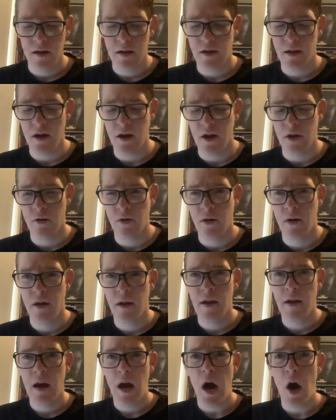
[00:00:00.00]
you know,
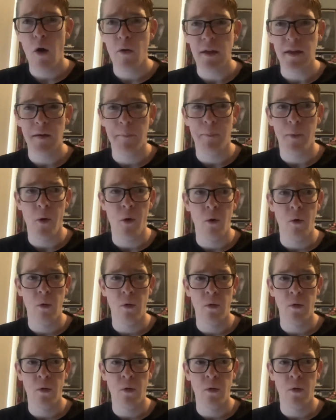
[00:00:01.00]
holding the ball